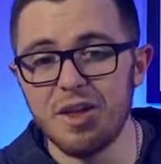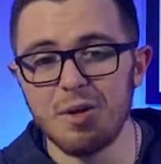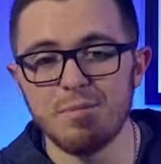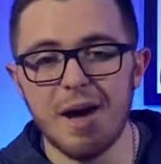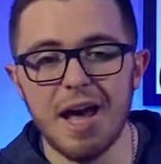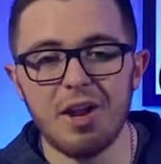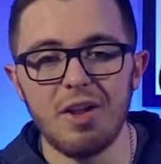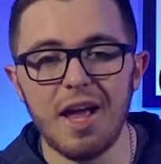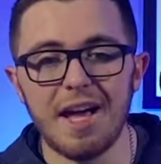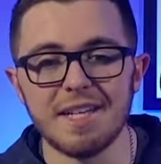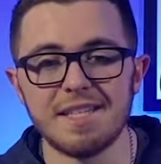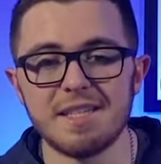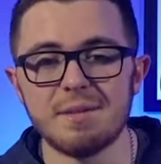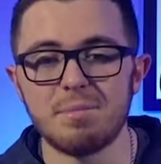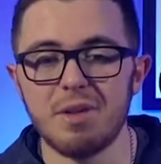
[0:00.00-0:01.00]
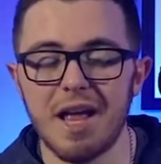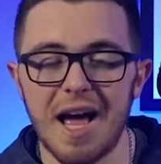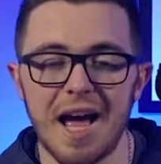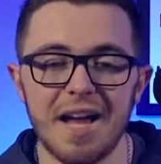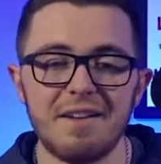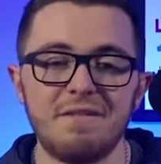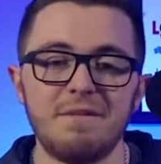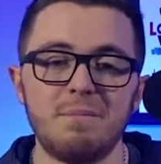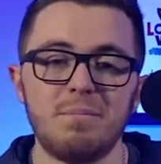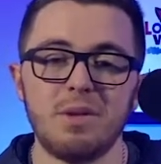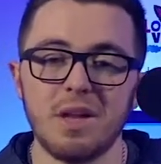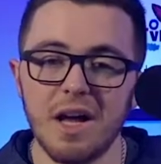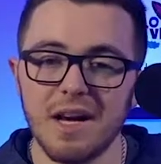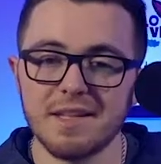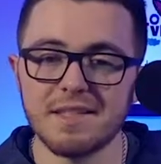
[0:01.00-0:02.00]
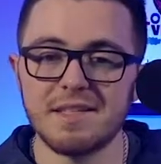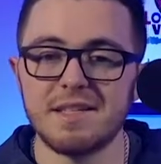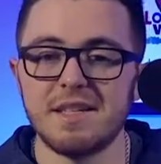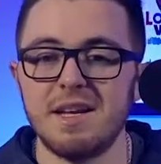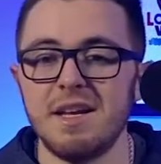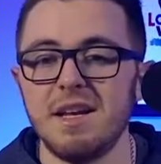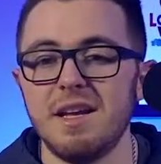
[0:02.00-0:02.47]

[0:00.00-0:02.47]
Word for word: their Model S Plaid Plus,